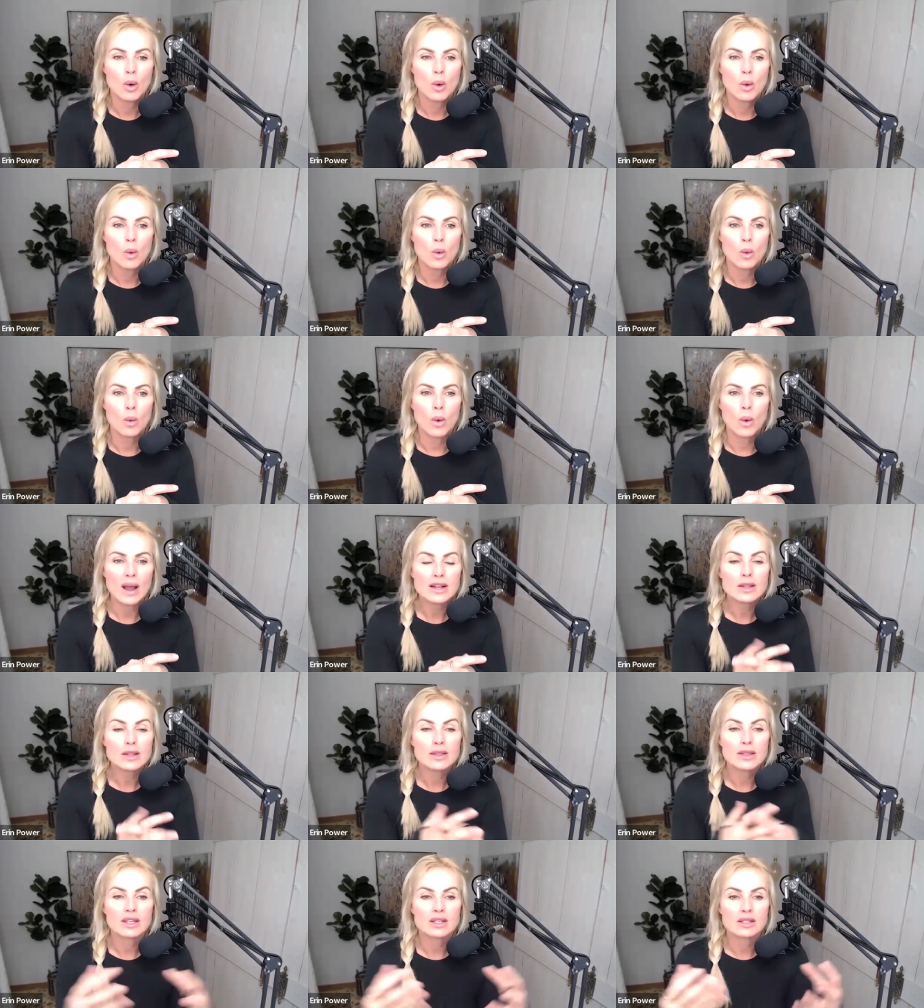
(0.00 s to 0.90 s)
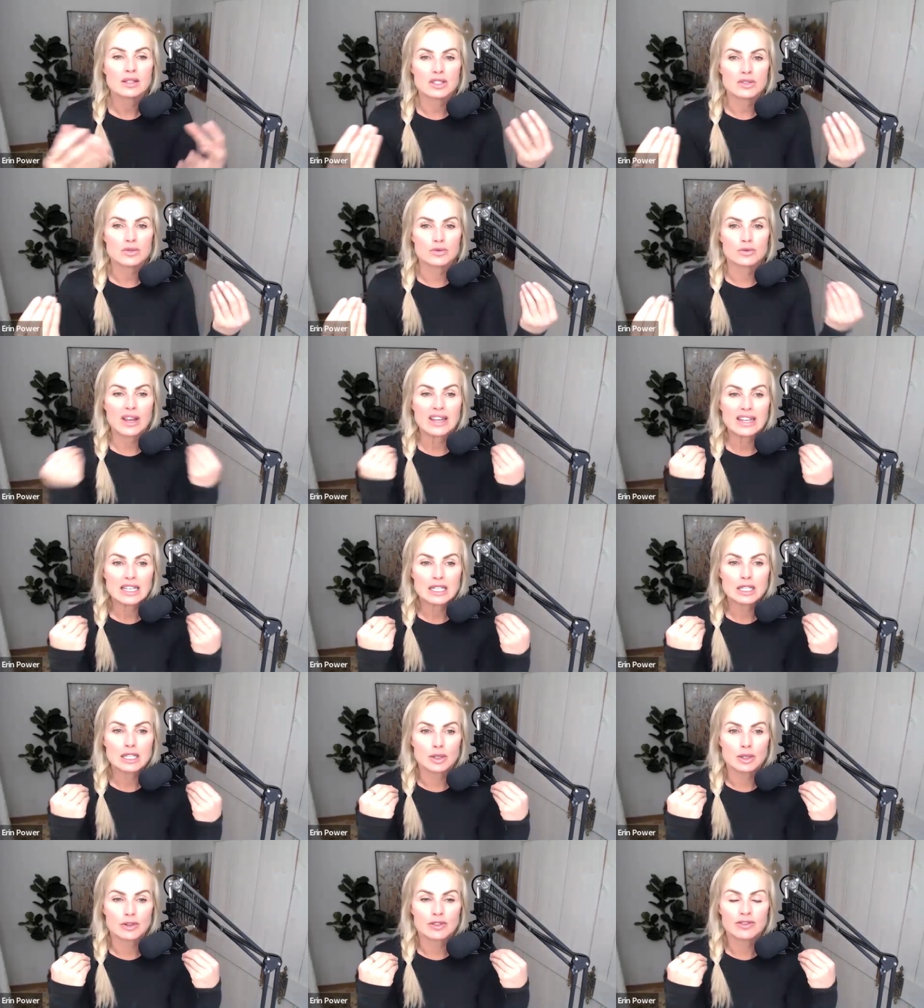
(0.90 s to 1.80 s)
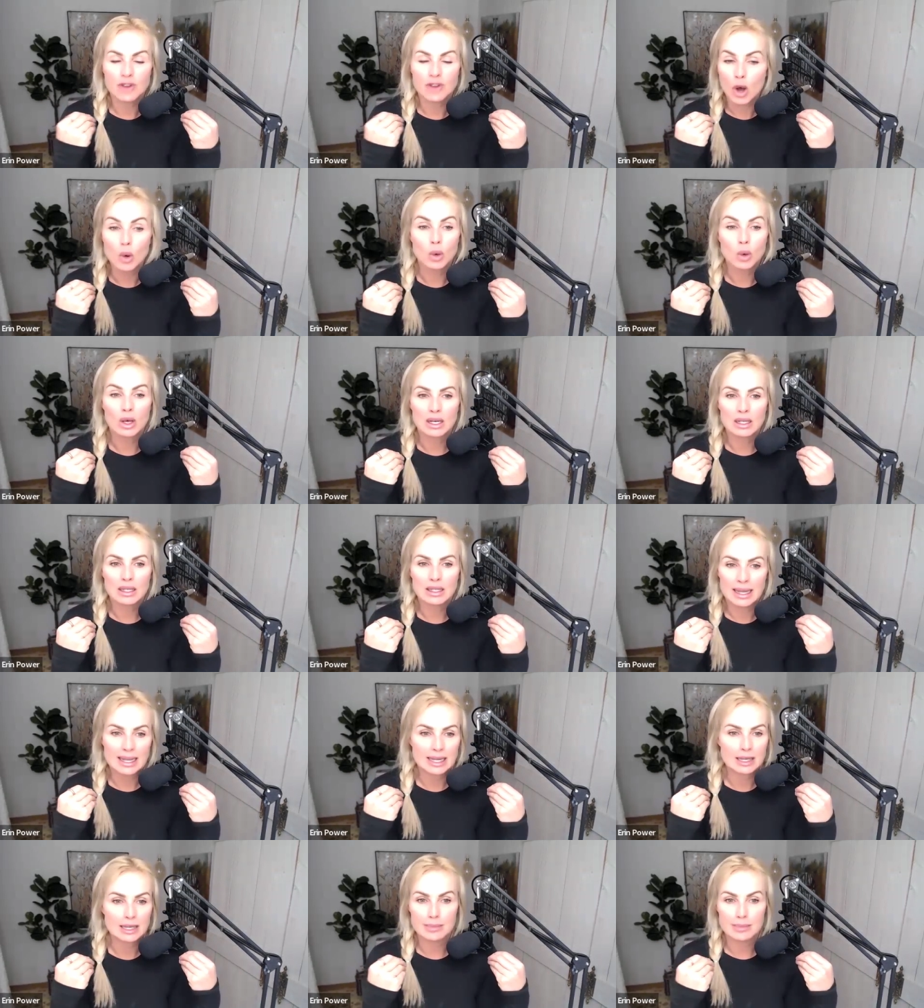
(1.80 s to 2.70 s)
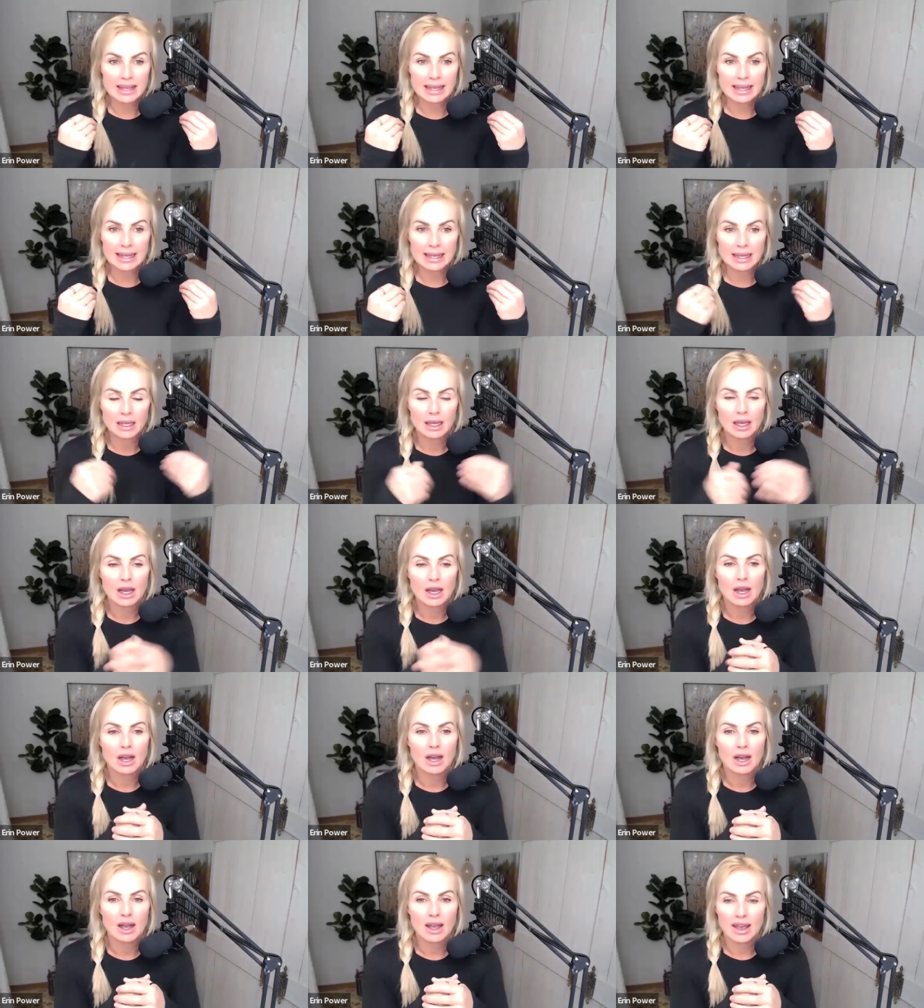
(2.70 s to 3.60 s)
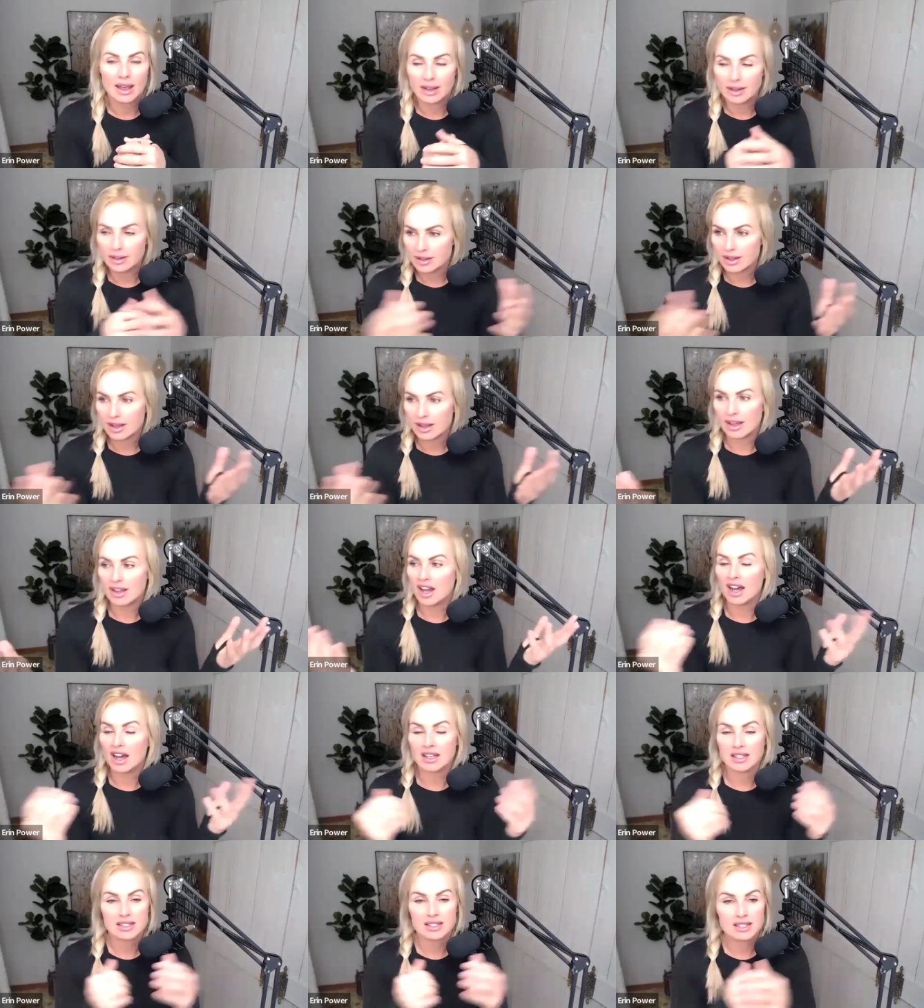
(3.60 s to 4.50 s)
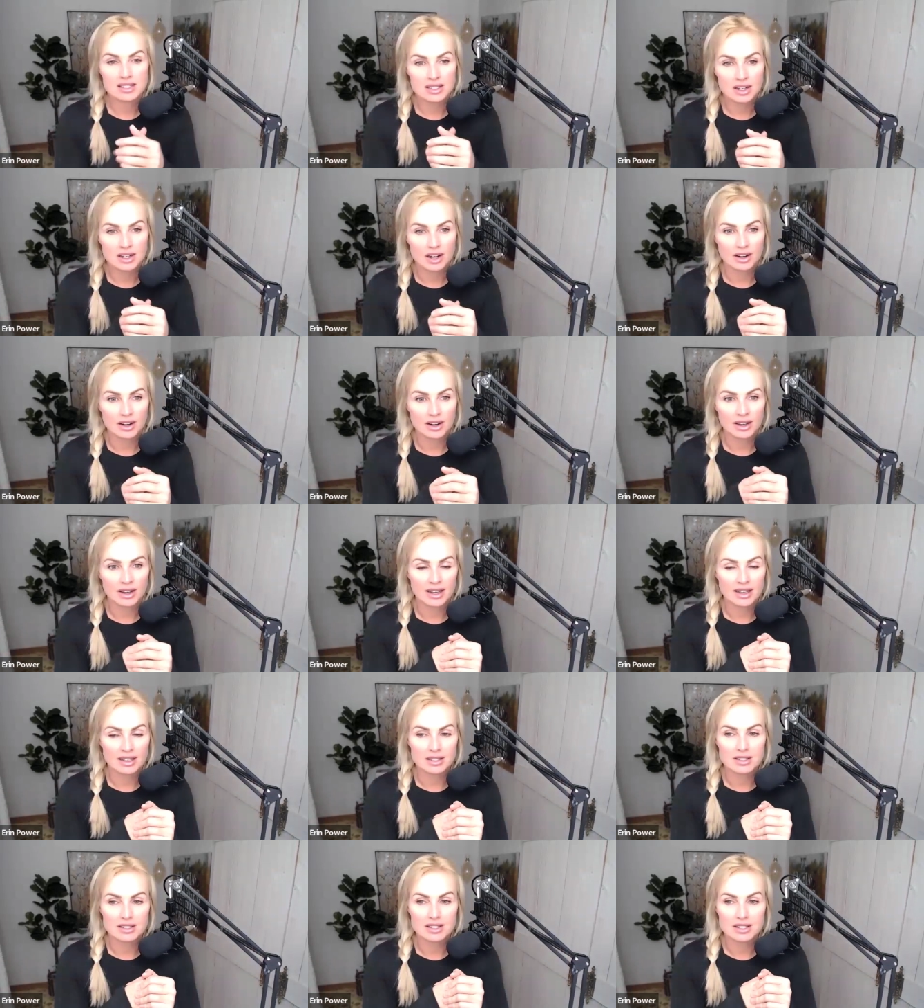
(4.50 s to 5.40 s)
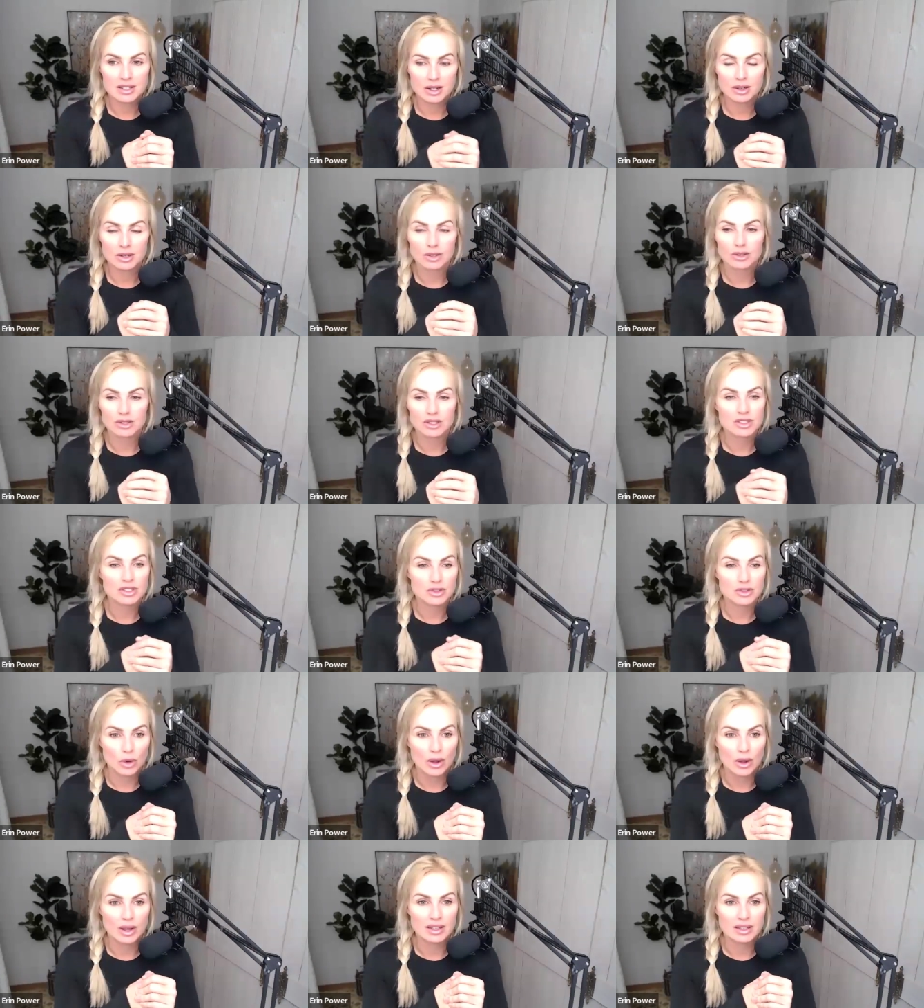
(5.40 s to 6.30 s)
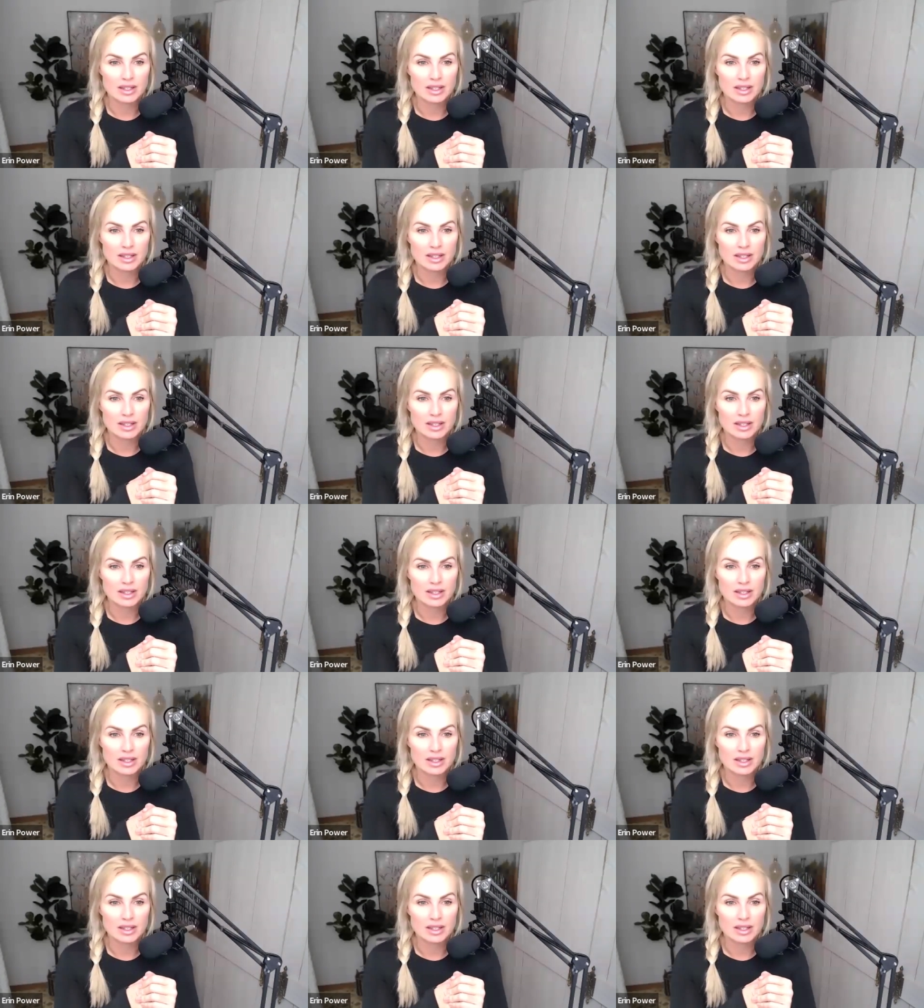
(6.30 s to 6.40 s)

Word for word: why do you think just regular folk like me and and us are getting so destroyed in the